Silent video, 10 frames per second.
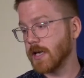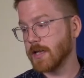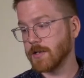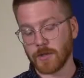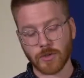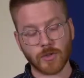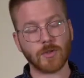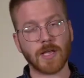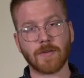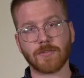and the 2
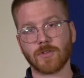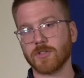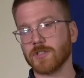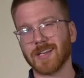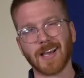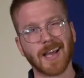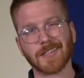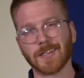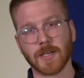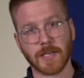lefts are just like
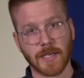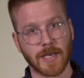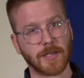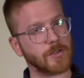icing on a cake.